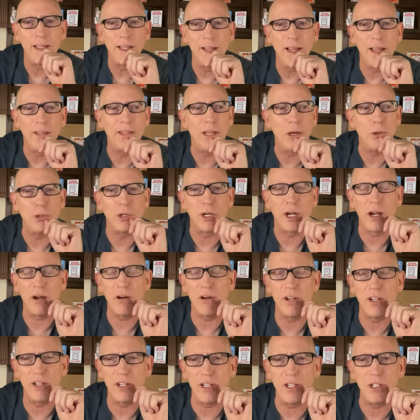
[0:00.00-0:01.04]
And that will
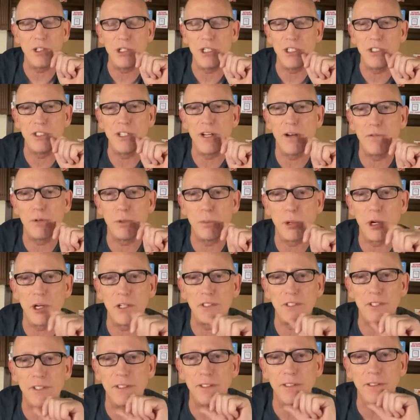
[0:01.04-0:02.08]
guarantee she's never
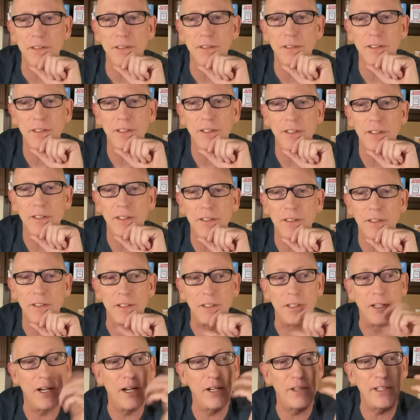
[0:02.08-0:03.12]
president.
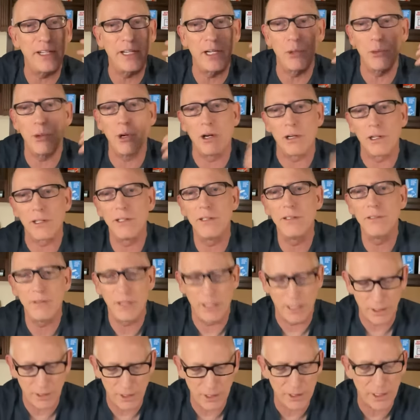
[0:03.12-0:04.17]
And I think it worked.
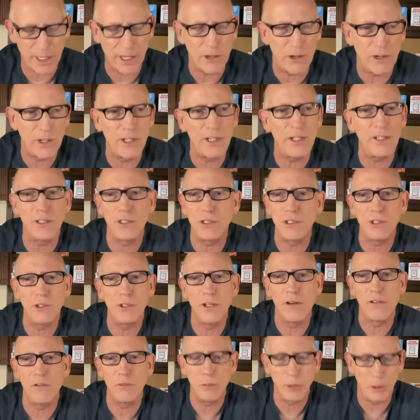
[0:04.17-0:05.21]
It did guarantee that she'll
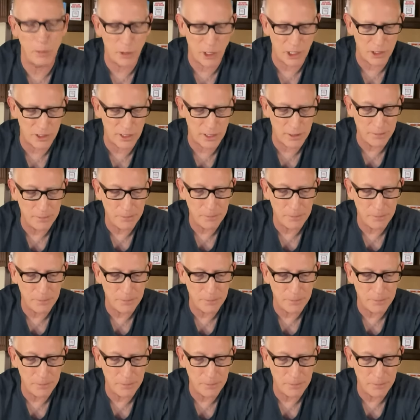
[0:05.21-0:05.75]
never be president.